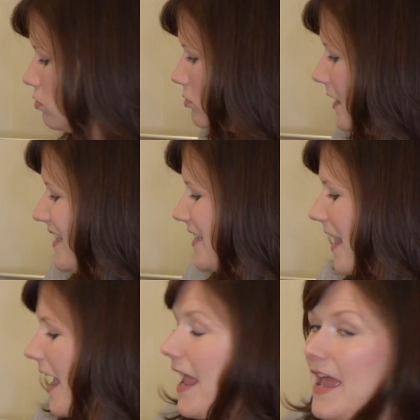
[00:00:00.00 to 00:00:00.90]
That is
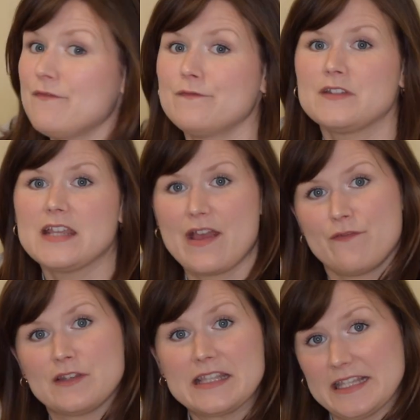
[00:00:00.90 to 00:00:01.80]
a hefty,
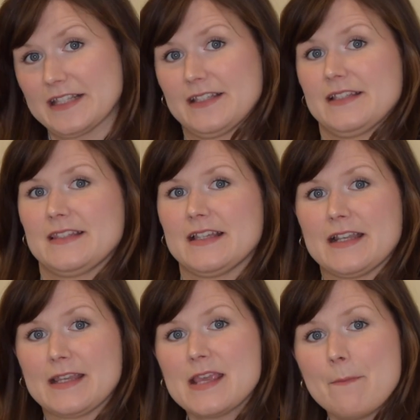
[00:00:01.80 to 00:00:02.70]
hefty thesis.
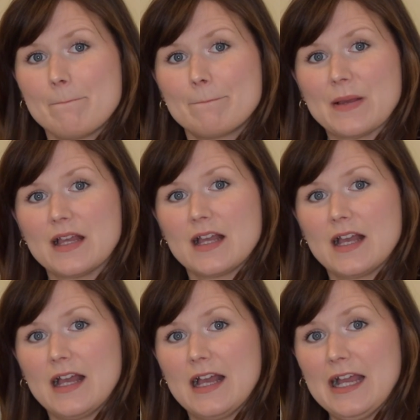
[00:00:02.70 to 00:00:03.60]
And yep,
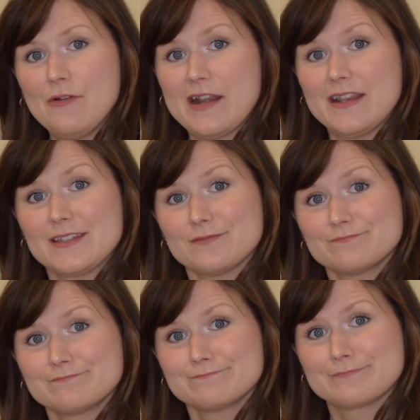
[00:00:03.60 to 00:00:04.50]
I read it.
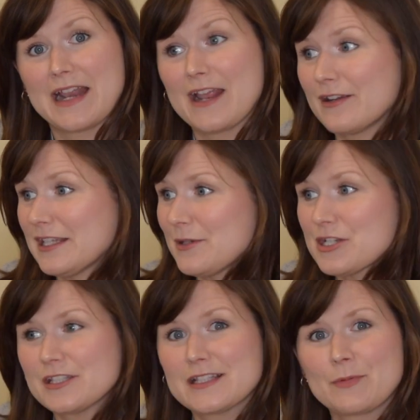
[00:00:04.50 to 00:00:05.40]
And I really
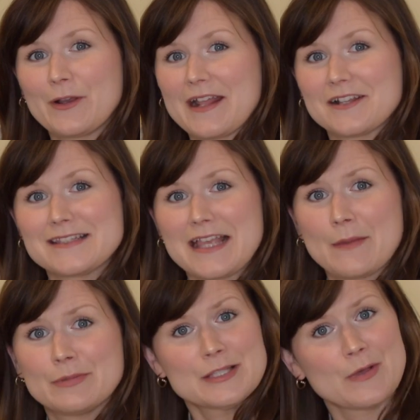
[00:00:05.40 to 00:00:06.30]
wish at this point I could say,
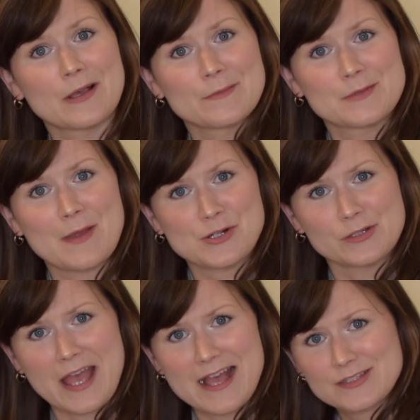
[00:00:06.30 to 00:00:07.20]
please welcome special
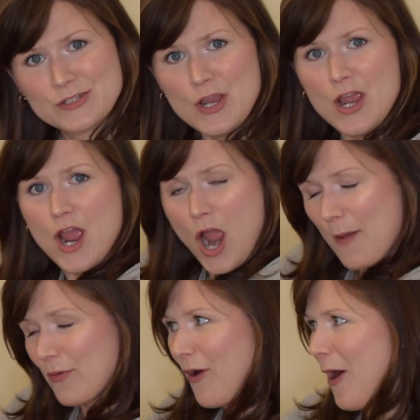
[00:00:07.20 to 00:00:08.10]
guest,
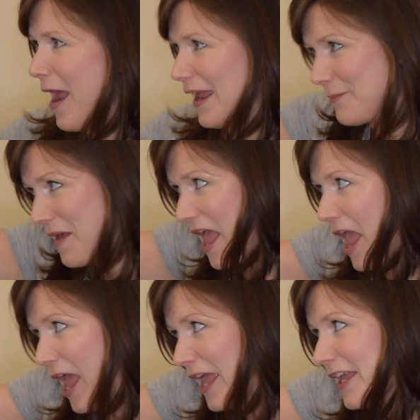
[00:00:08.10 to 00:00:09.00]
Brian
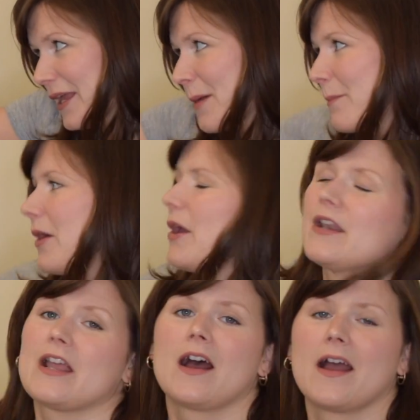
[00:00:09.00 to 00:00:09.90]
May.
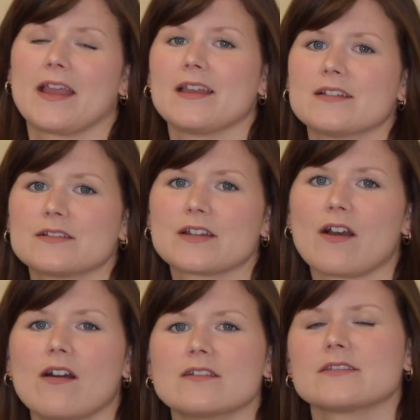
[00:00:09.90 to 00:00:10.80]
But I
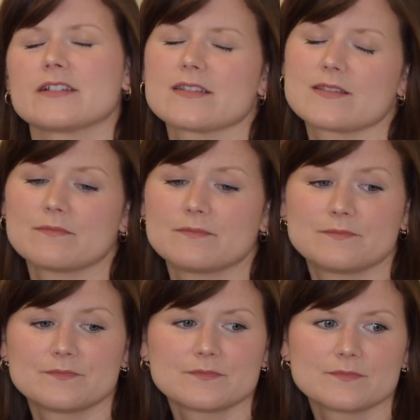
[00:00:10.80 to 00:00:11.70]
can't, because
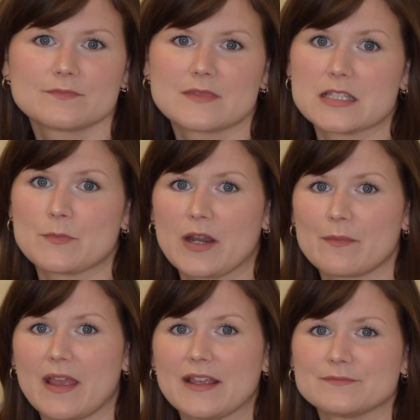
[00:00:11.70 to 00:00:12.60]
it's Brian
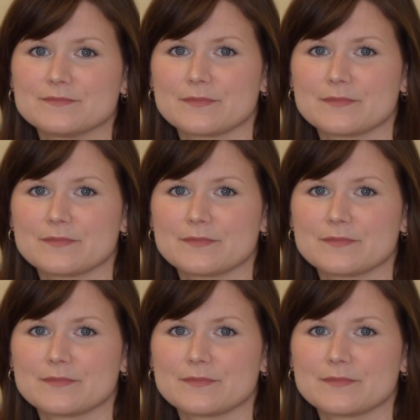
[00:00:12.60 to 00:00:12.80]
May.